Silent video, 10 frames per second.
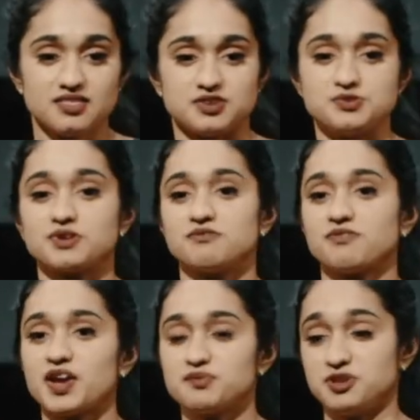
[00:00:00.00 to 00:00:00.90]
That you can
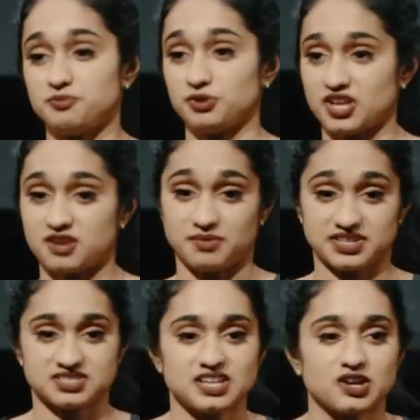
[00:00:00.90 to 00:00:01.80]
find people like
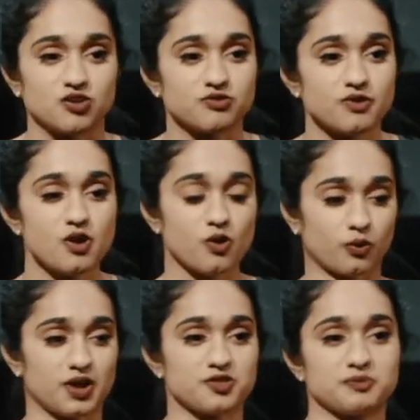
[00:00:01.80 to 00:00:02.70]
myself
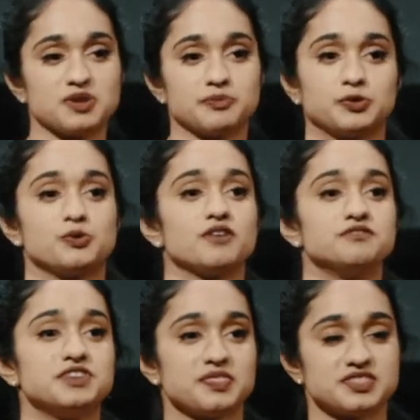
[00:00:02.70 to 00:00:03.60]
or other people who
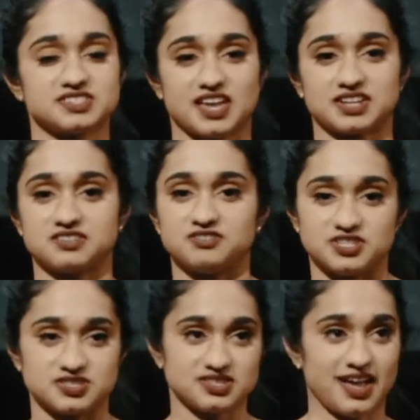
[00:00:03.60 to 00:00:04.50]
have done these
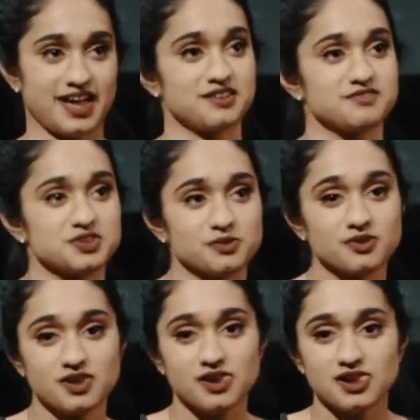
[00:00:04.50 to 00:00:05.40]
activities ahead of
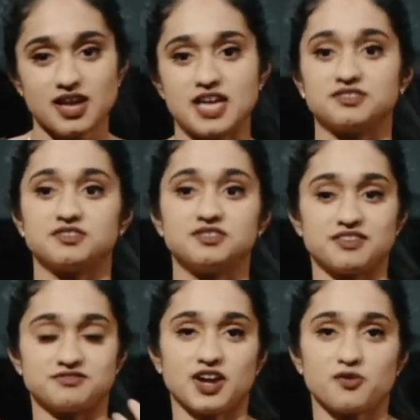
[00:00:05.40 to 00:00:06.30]
you, and
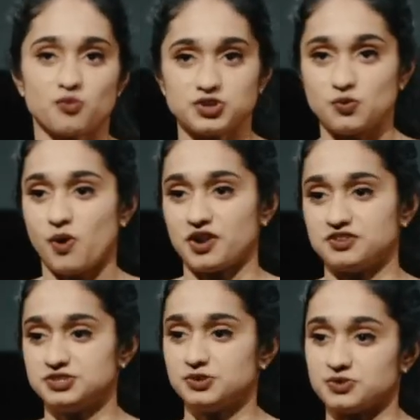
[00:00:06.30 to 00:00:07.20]
they've done what you
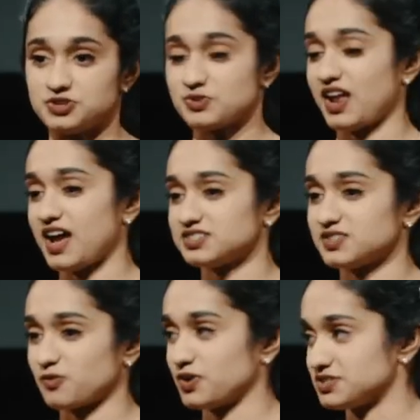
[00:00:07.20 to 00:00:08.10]
want to do, and you can ask
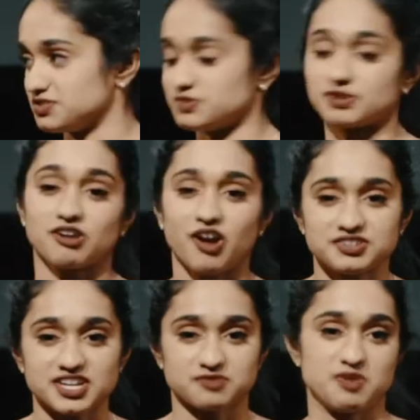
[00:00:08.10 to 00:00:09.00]
them questions. You can
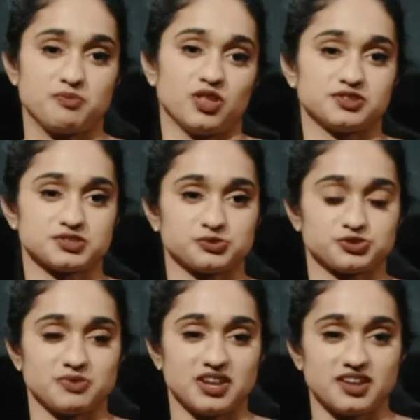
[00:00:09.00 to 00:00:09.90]
contact people on
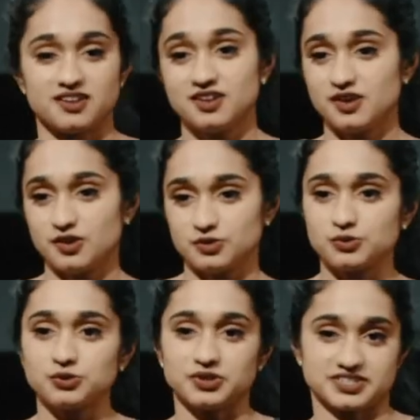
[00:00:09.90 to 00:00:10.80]
social media.
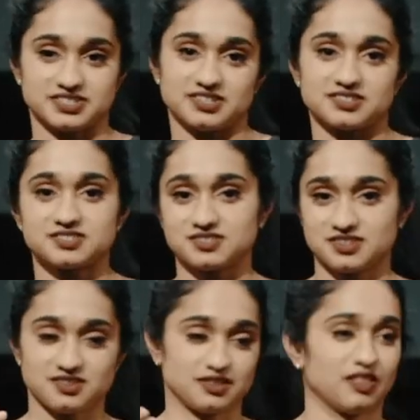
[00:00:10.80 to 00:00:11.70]
Google exists.
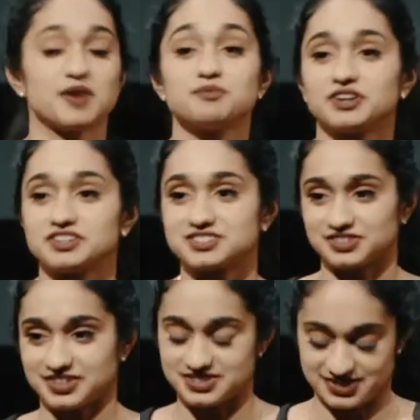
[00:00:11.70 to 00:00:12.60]
The library
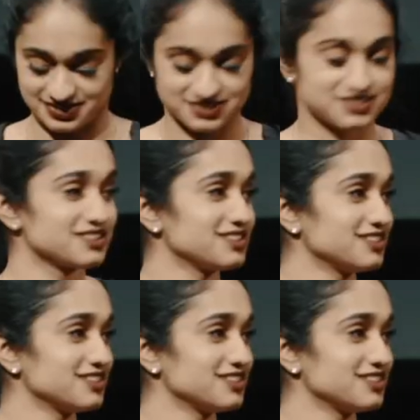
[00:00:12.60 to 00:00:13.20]
still exists.